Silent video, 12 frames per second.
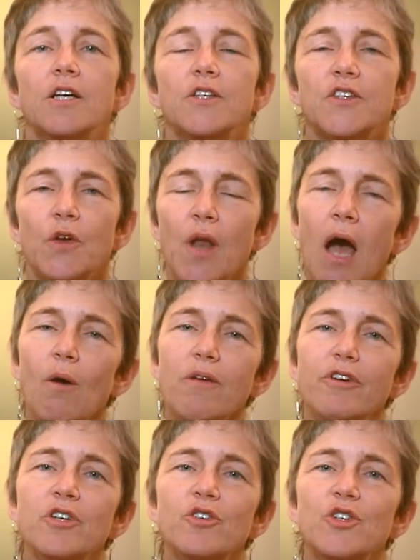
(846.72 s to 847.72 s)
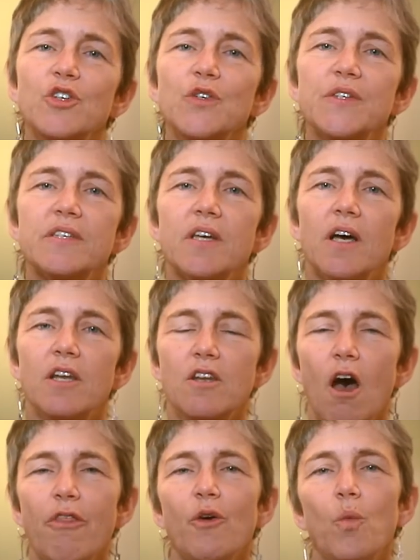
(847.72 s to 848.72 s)
So now we've introduced
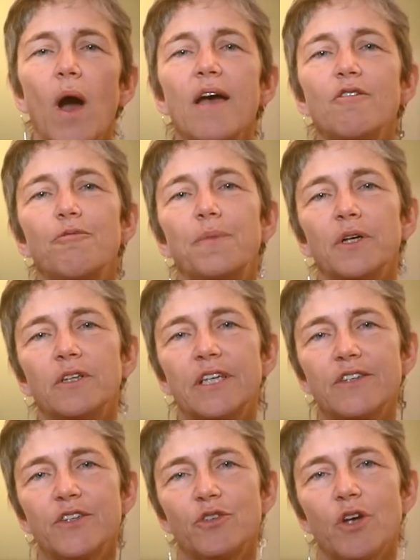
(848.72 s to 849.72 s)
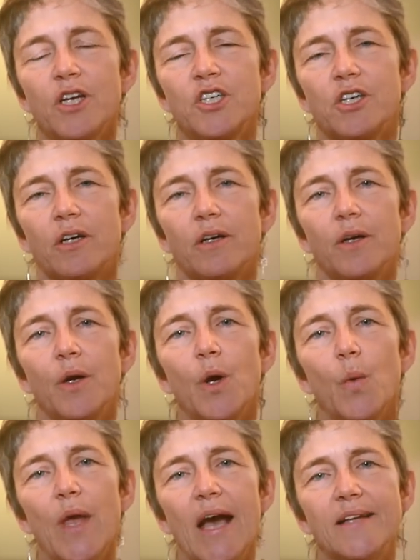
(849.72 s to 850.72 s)
another way of building structure.
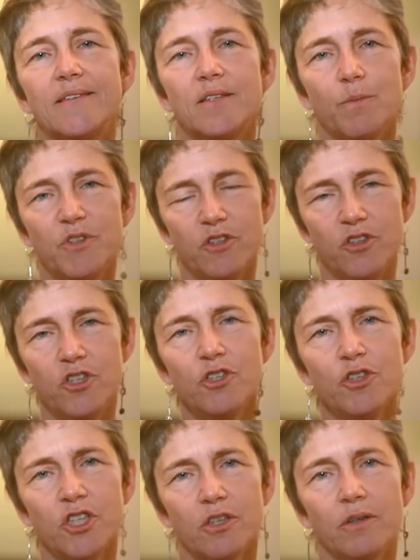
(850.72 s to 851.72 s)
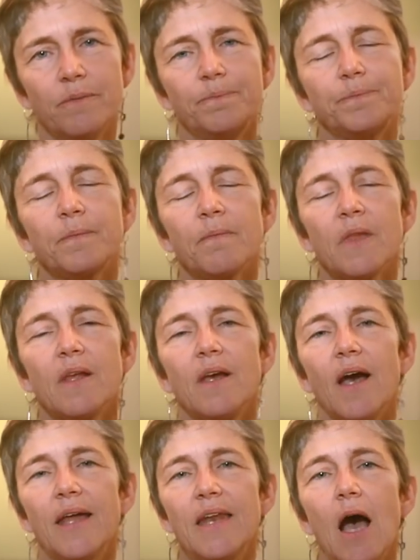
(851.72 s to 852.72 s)
We had substitution,
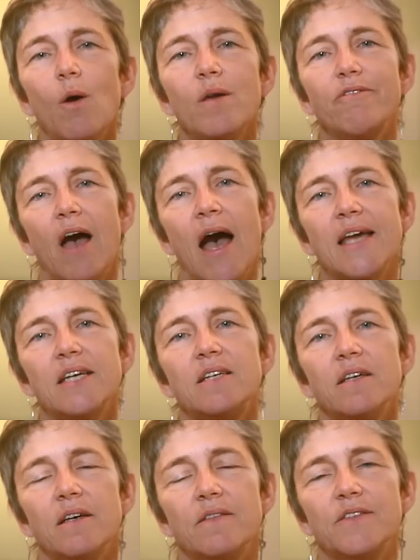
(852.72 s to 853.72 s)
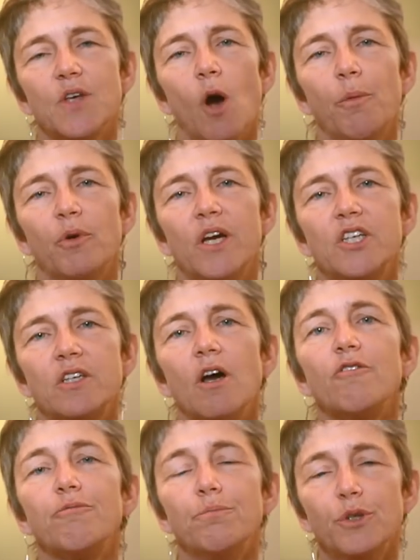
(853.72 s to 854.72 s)
and now we've added this operation
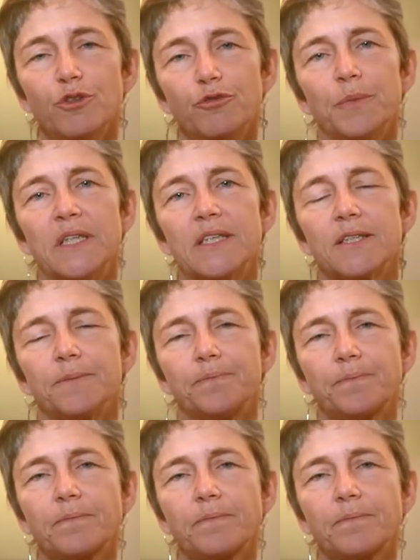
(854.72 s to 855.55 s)
of movement.